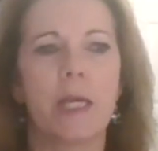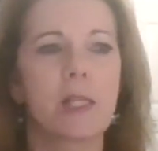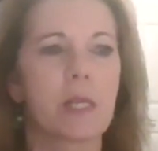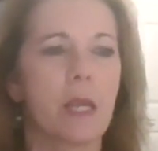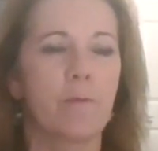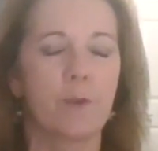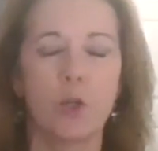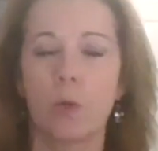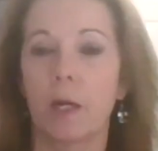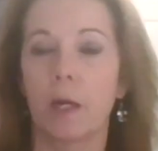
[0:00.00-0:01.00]
It's if
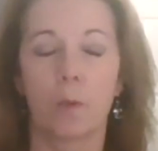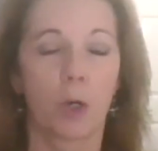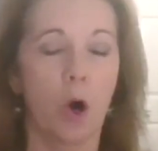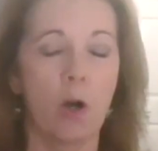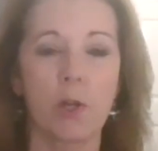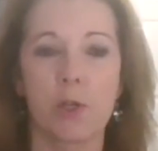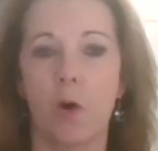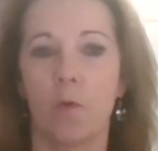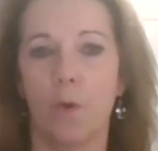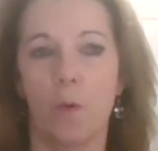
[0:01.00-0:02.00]
you can, regardless
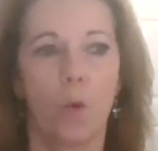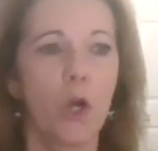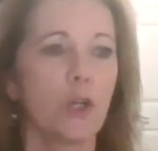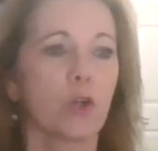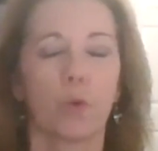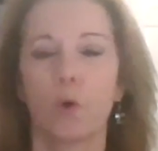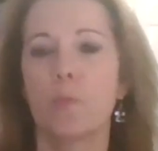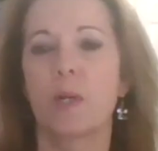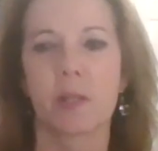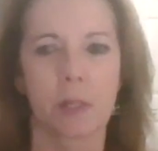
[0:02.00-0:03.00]
of what your
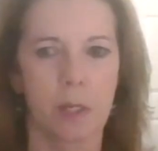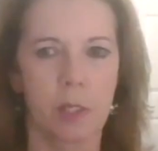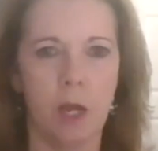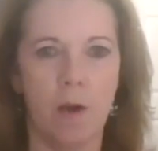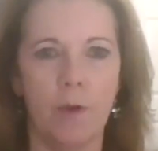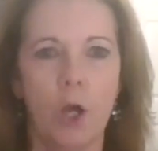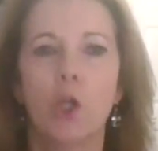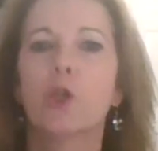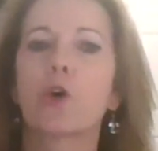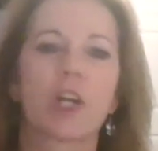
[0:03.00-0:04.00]
group consists of,
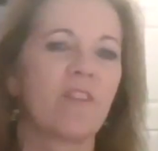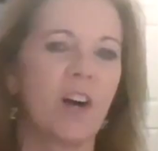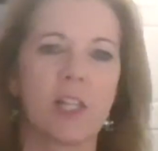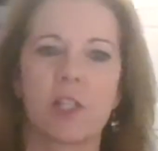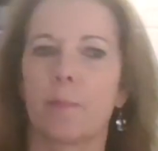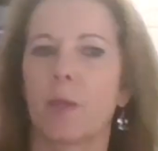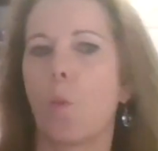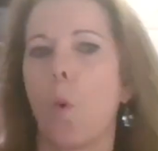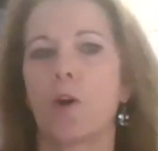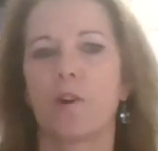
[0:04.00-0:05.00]
you're going to find
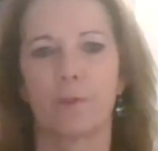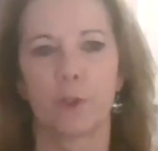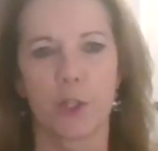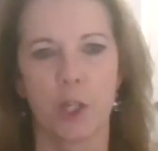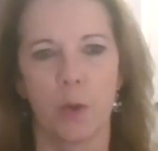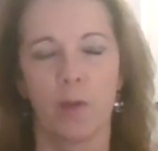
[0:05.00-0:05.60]
something wonderful to do.